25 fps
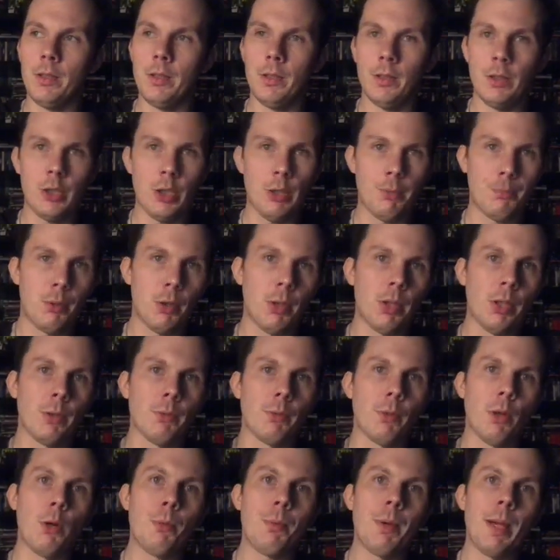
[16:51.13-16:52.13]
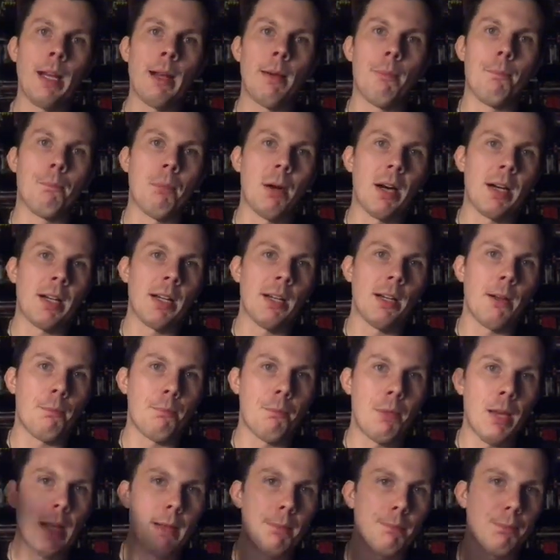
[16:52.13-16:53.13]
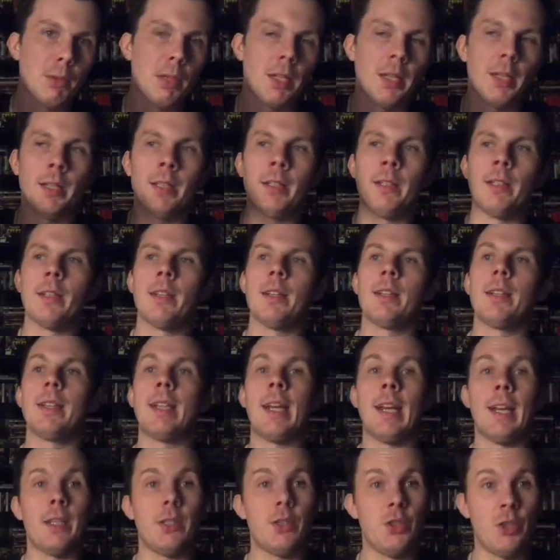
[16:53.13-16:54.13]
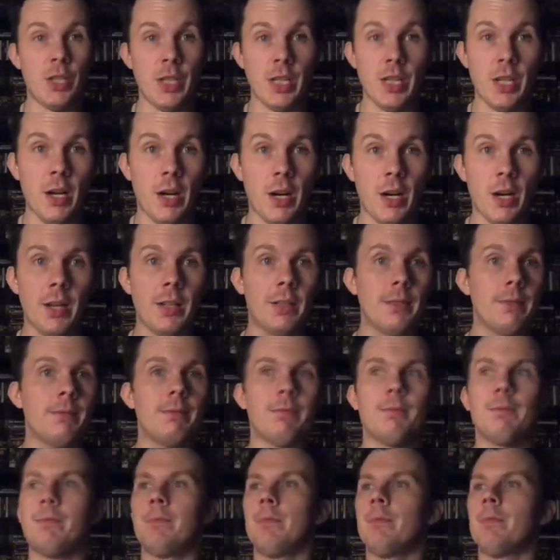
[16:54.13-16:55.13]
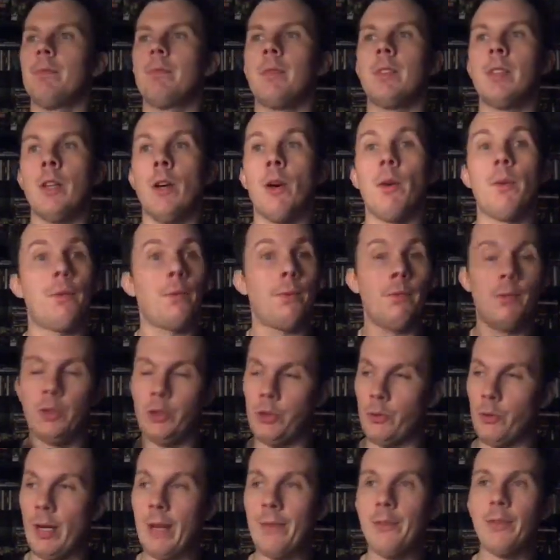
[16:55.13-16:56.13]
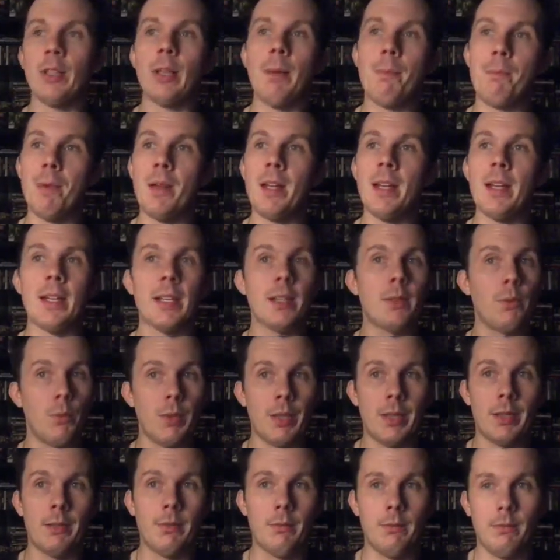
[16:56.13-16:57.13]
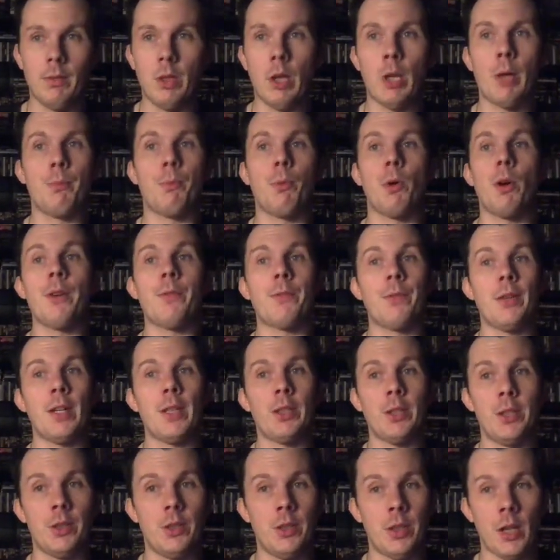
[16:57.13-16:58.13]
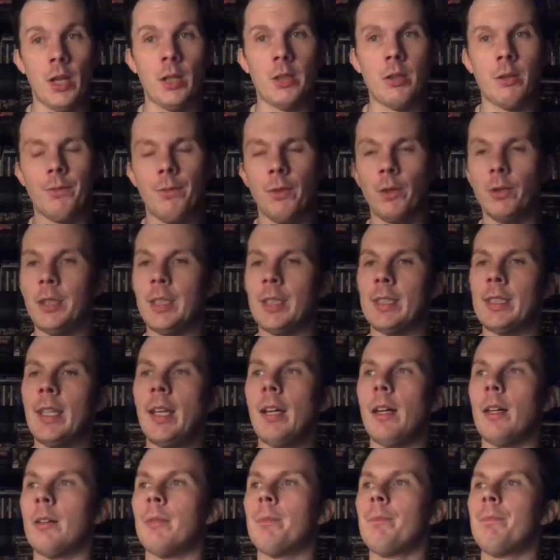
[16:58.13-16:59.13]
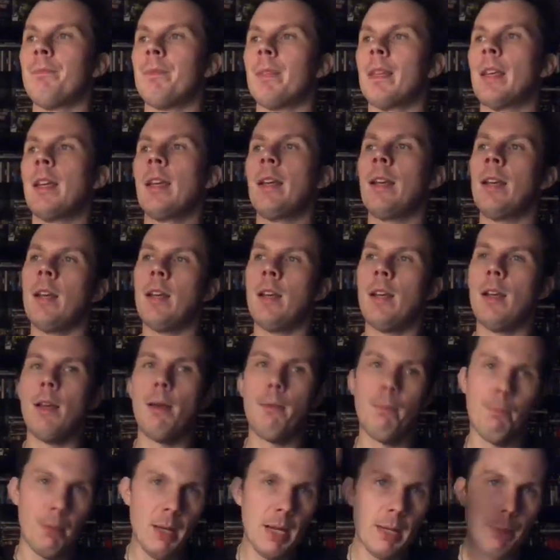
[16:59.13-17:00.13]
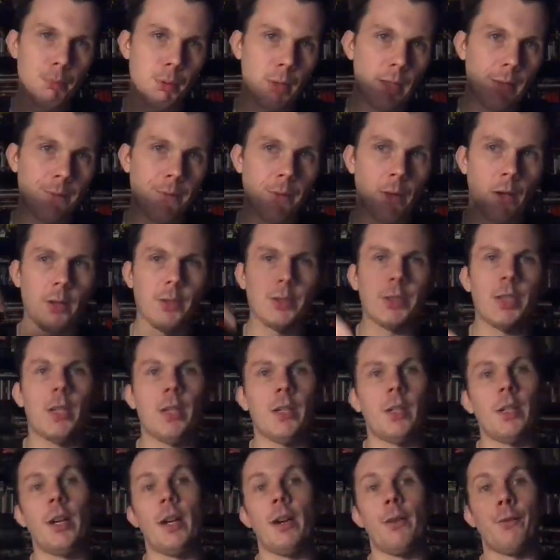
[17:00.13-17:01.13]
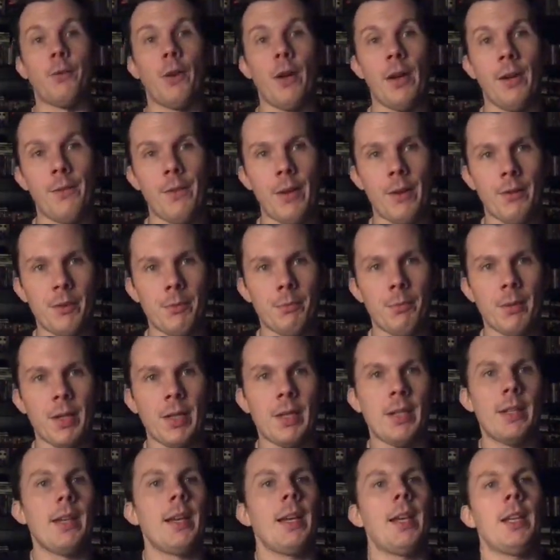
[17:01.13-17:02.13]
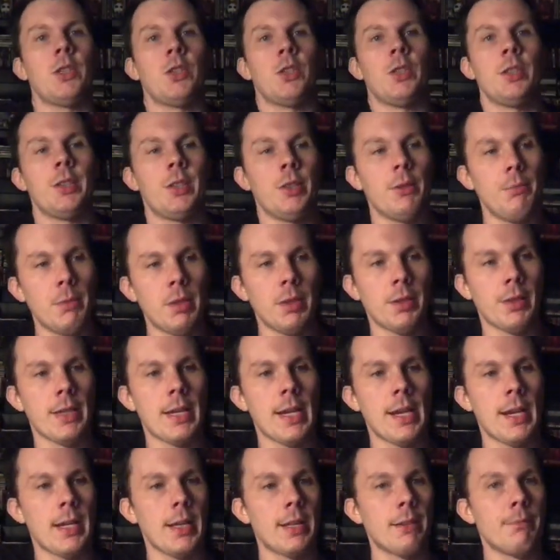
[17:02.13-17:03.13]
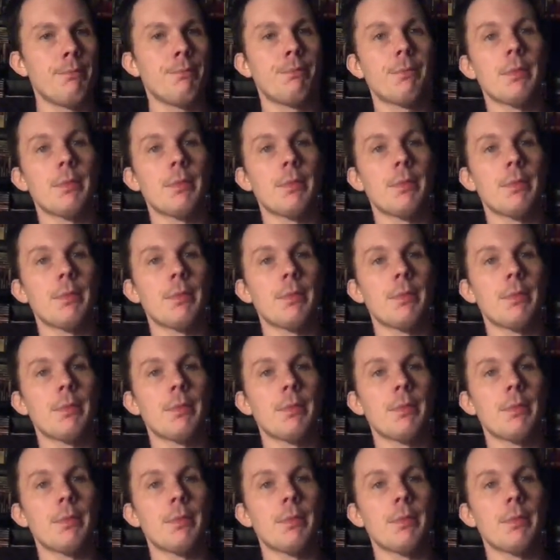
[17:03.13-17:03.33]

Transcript: she'll pull a rope in a bucket of pig blood that she got, you know, straight from the pig with her boyfriend John Travolta's help. Pig blood falls on her in front of everybody and she's humiliated.